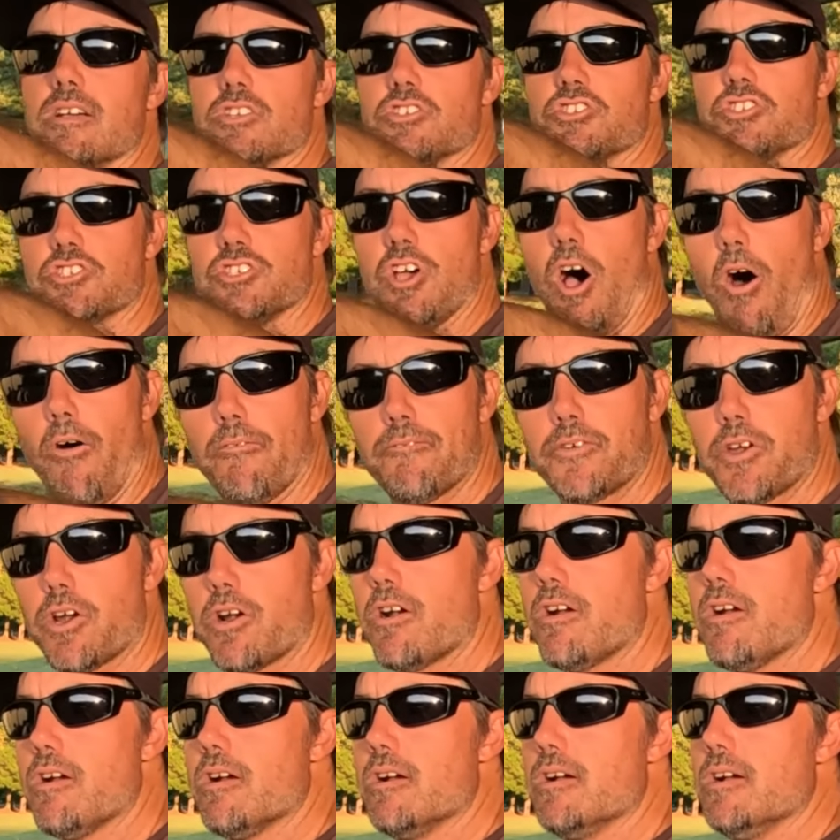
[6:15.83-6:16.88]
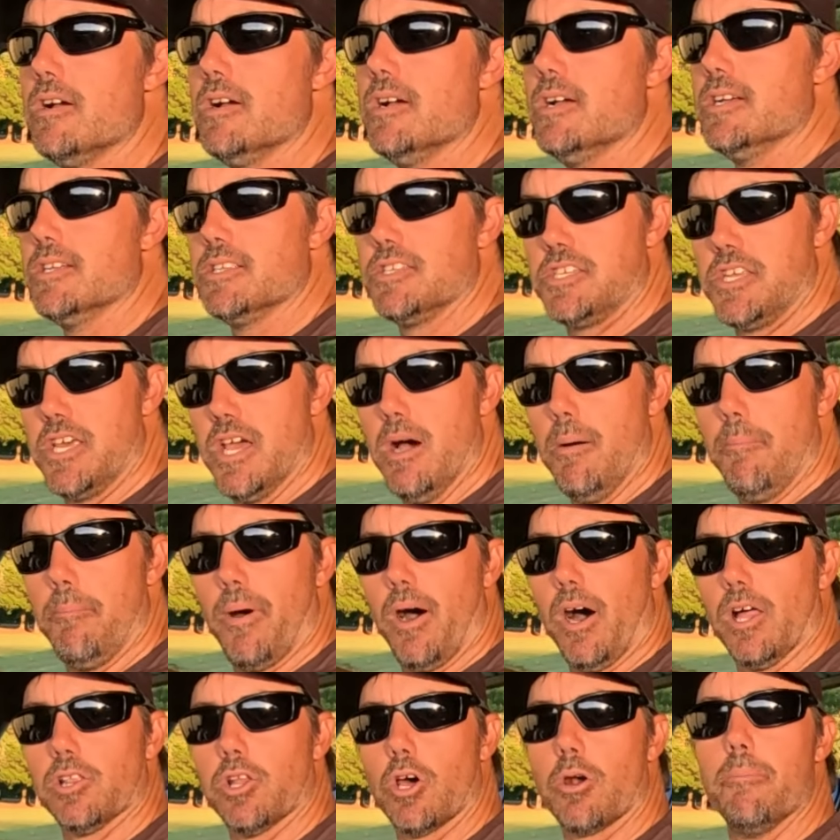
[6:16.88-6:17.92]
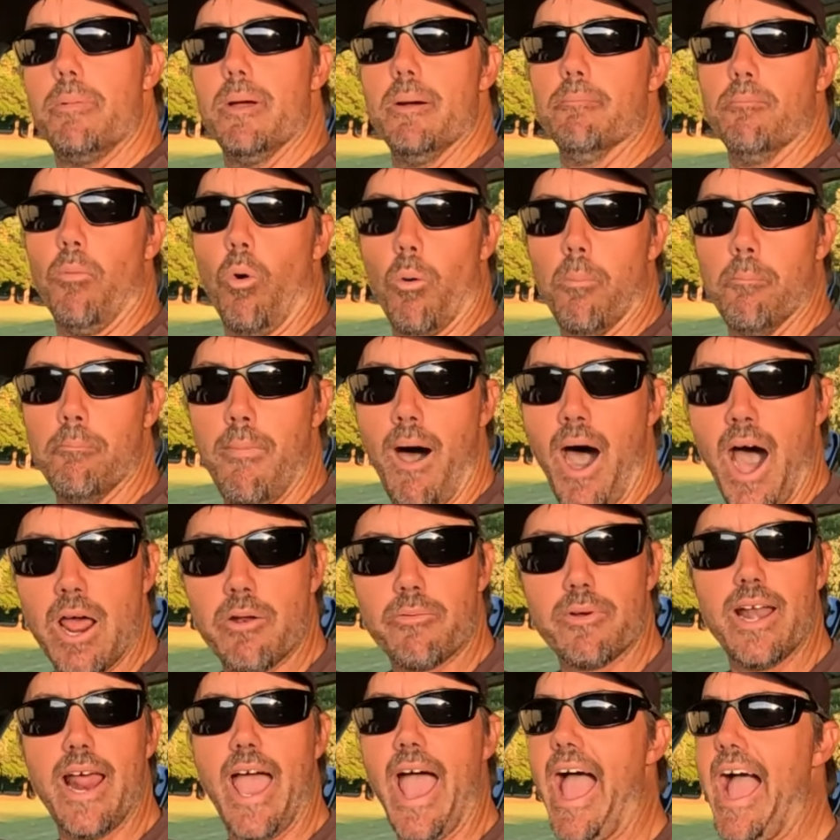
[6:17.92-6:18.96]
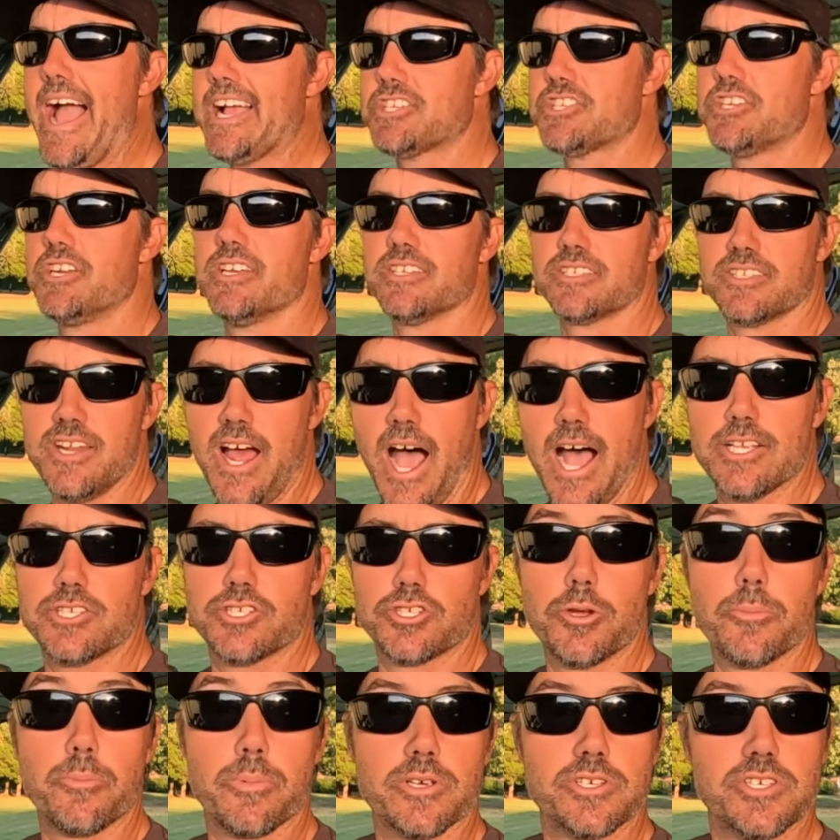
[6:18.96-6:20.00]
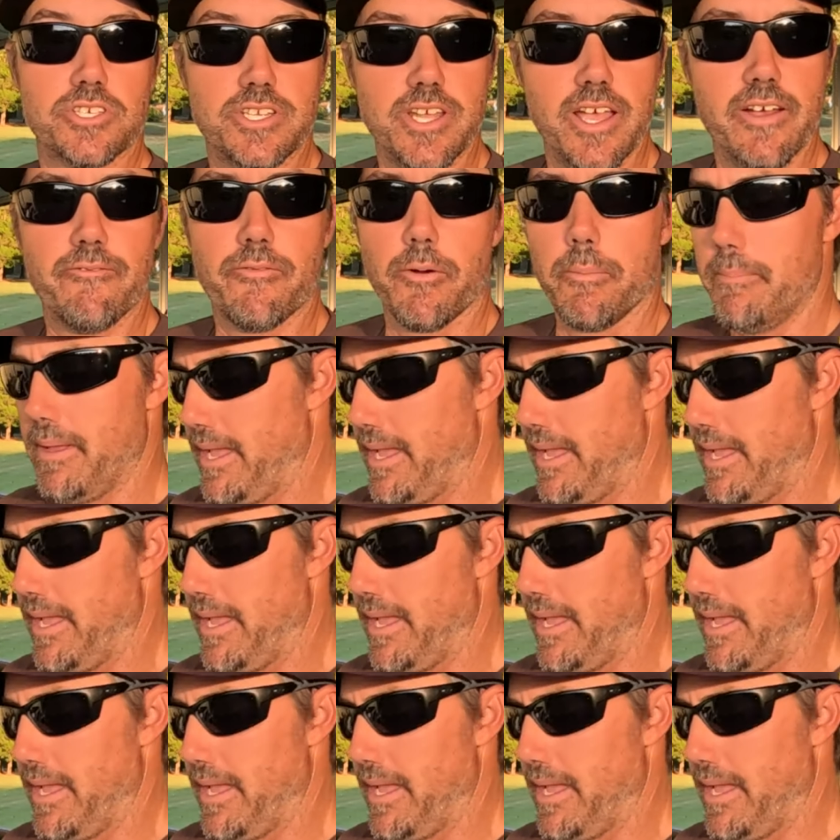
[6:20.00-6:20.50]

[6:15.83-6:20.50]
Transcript: softer tip, a little bit more moderate action. It's not super stiff for